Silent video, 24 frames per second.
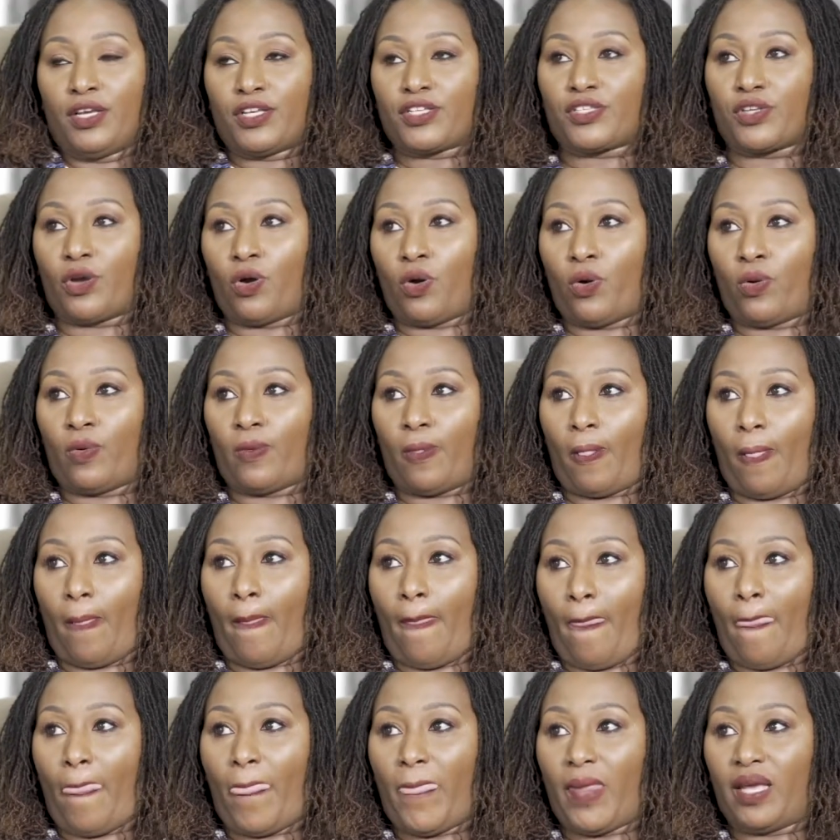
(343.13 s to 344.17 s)
So
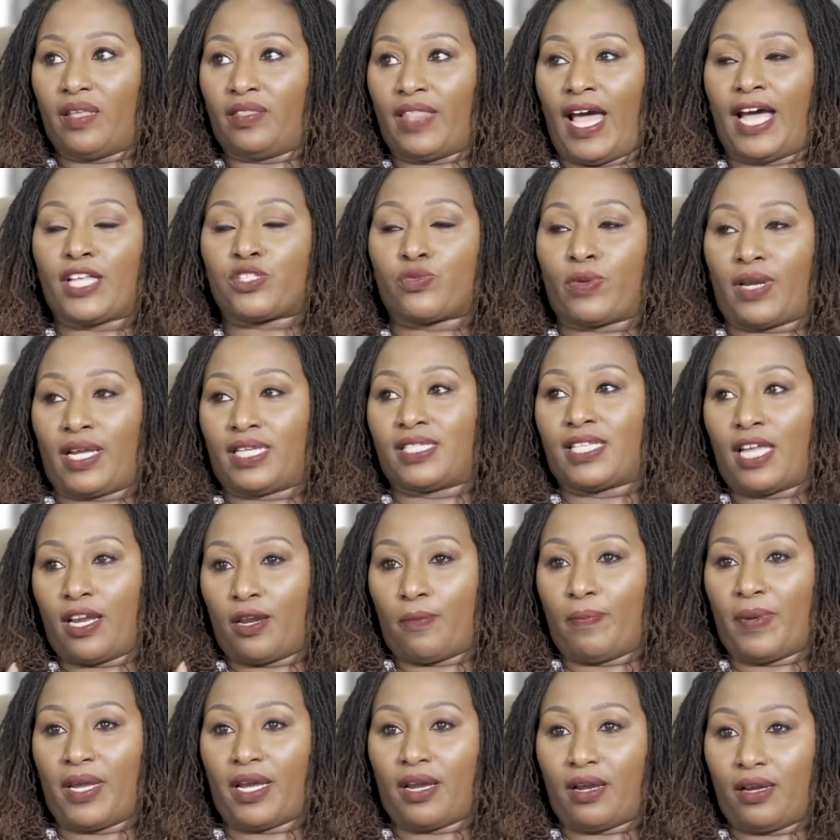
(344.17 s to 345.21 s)
that's when Ooh, I started.
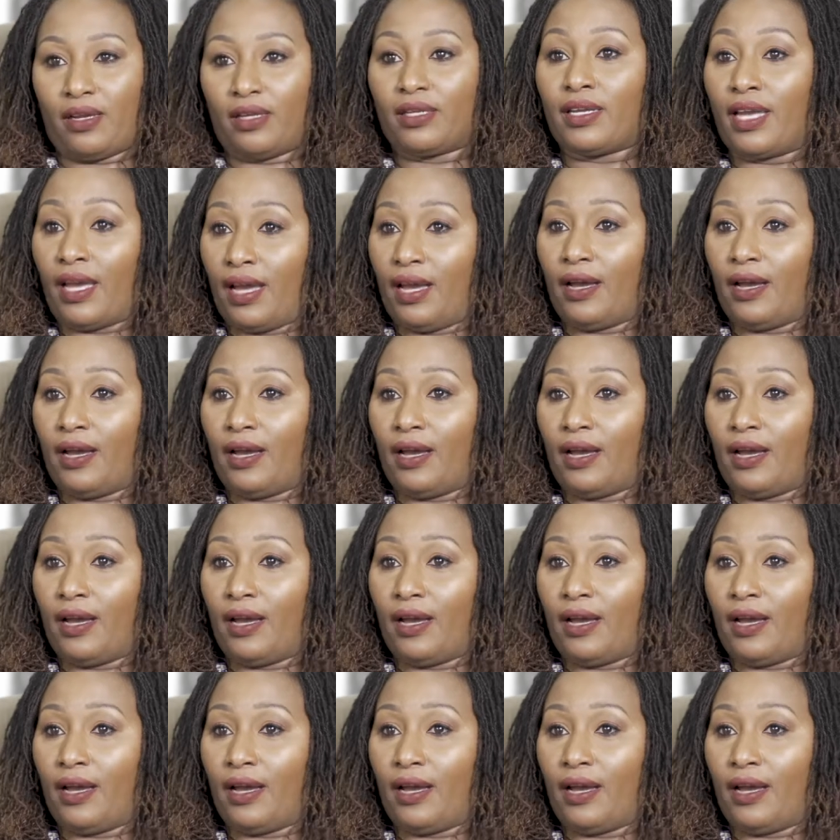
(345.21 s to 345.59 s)
that's crazy. Yeah.